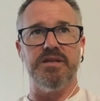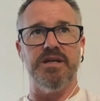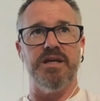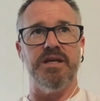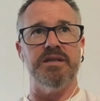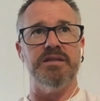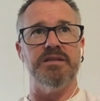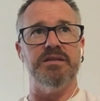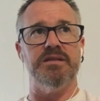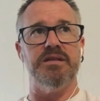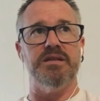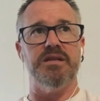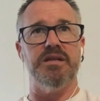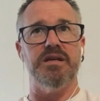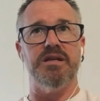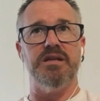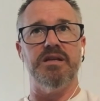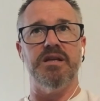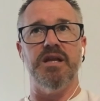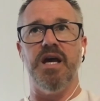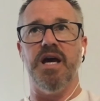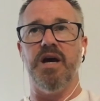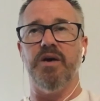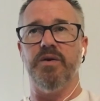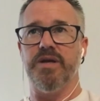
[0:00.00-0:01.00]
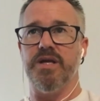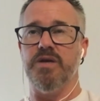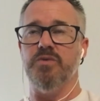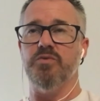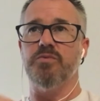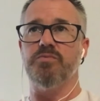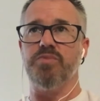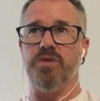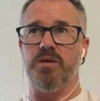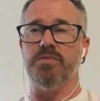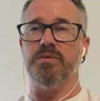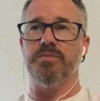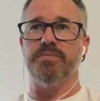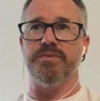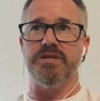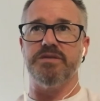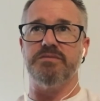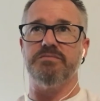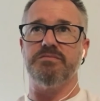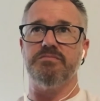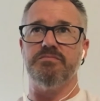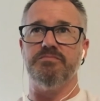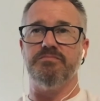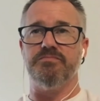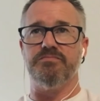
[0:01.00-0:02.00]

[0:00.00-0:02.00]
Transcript: and now he would probably